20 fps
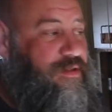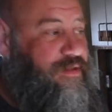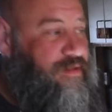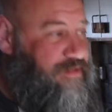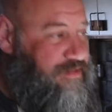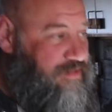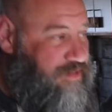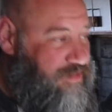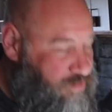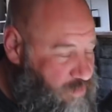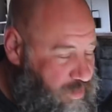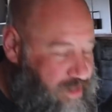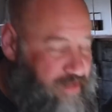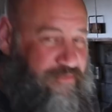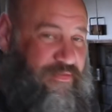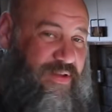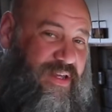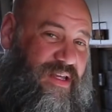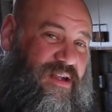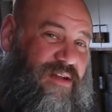square
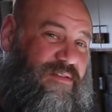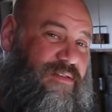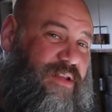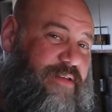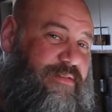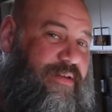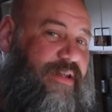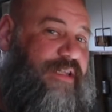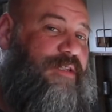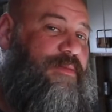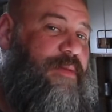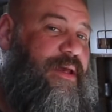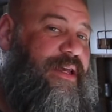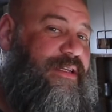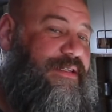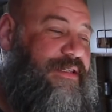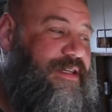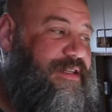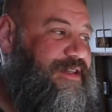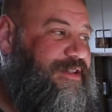feet of living
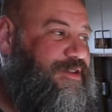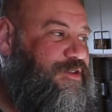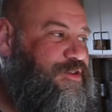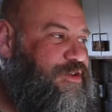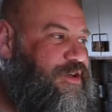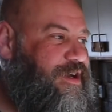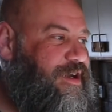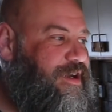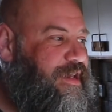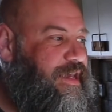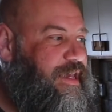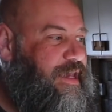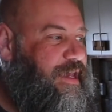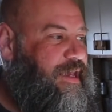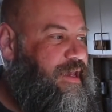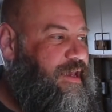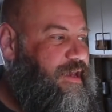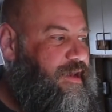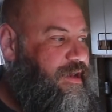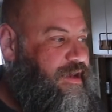space in this truck.
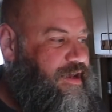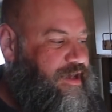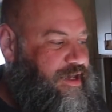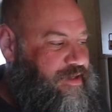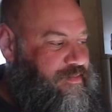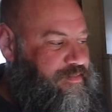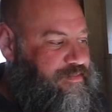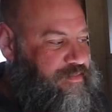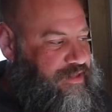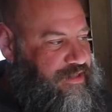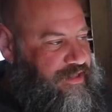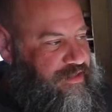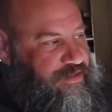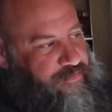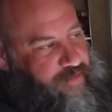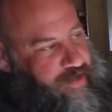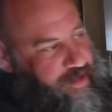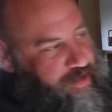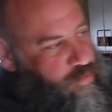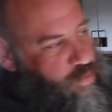This is
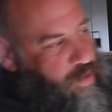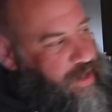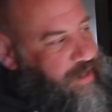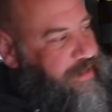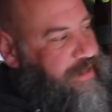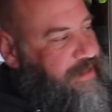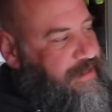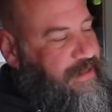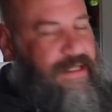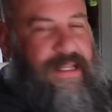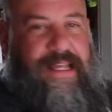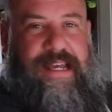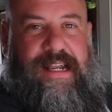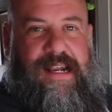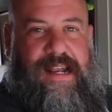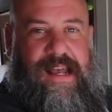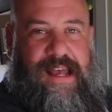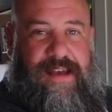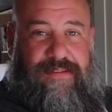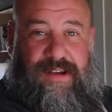very well
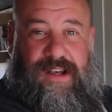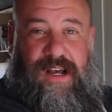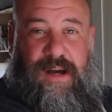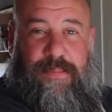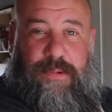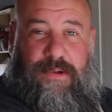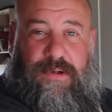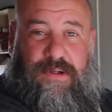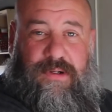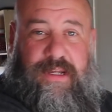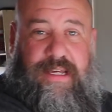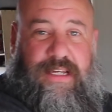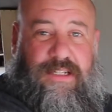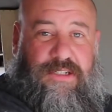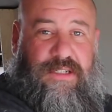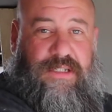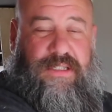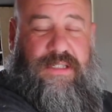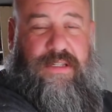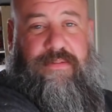insulated. I have a couple
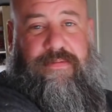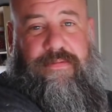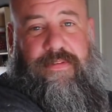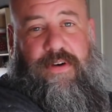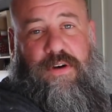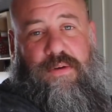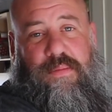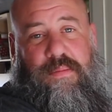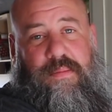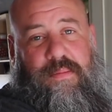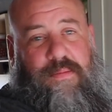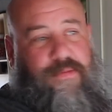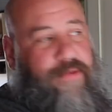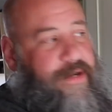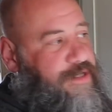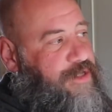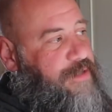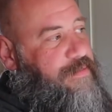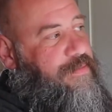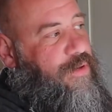inches of foam
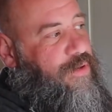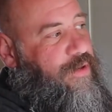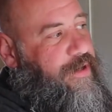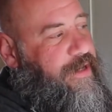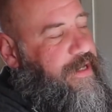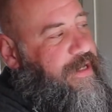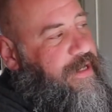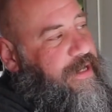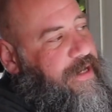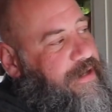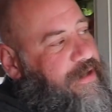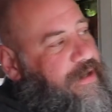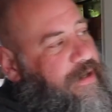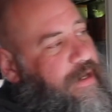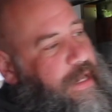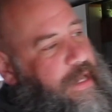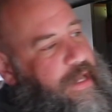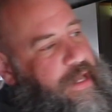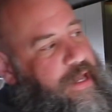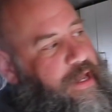rigid board in here,
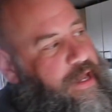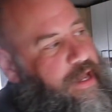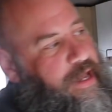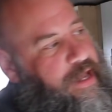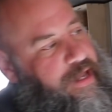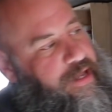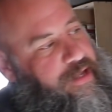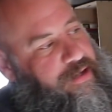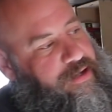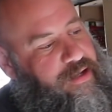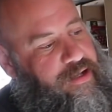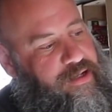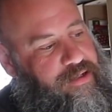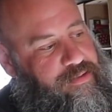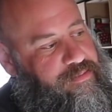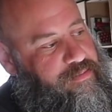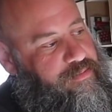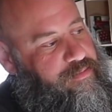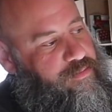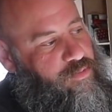
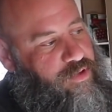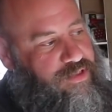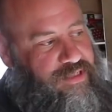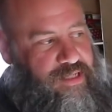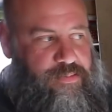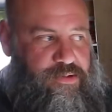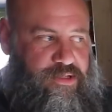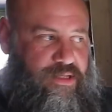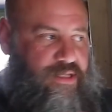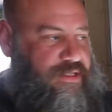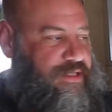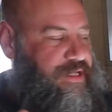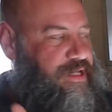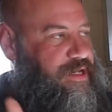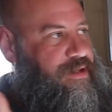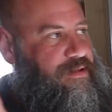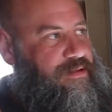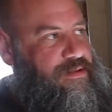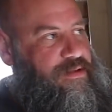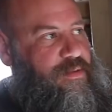and once I put this
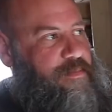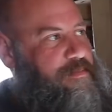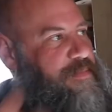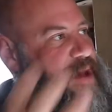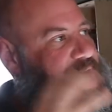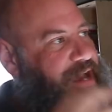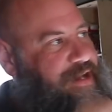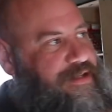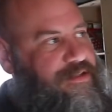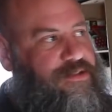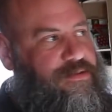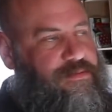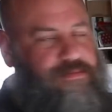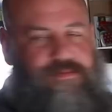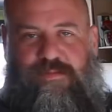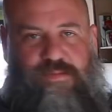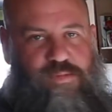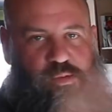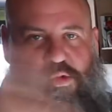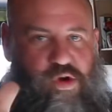in, the back
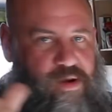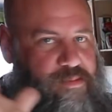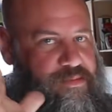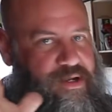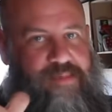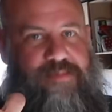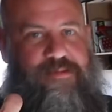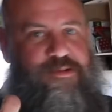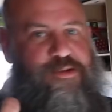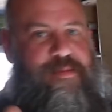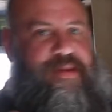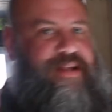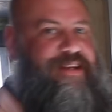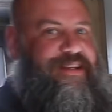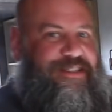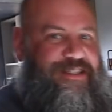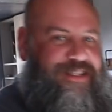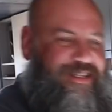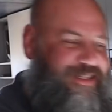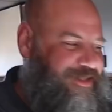warmed up
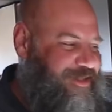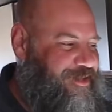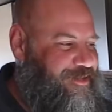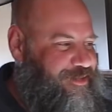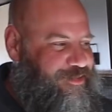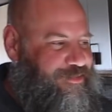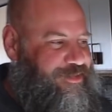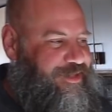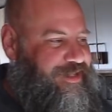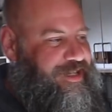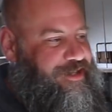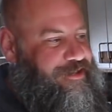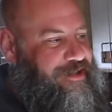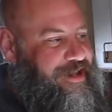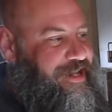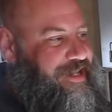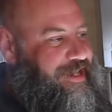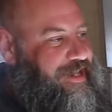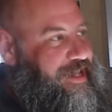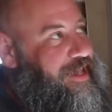tremendously, so it's really
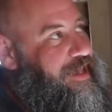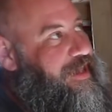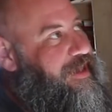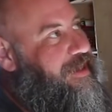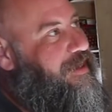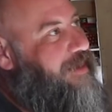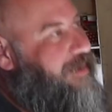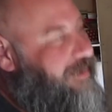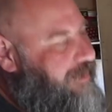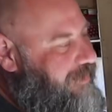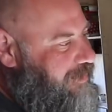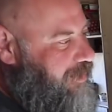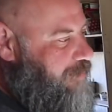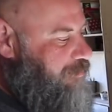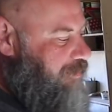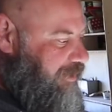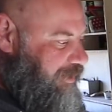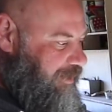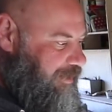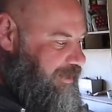great.
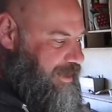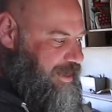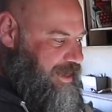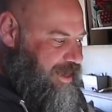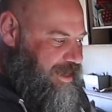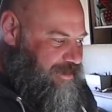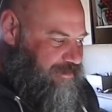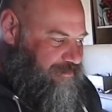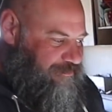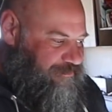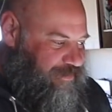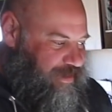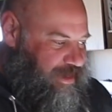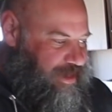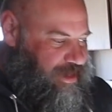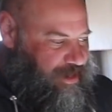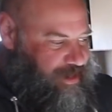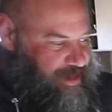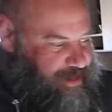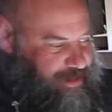Coming in, I have
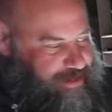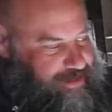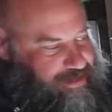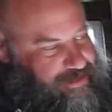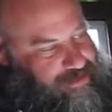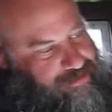a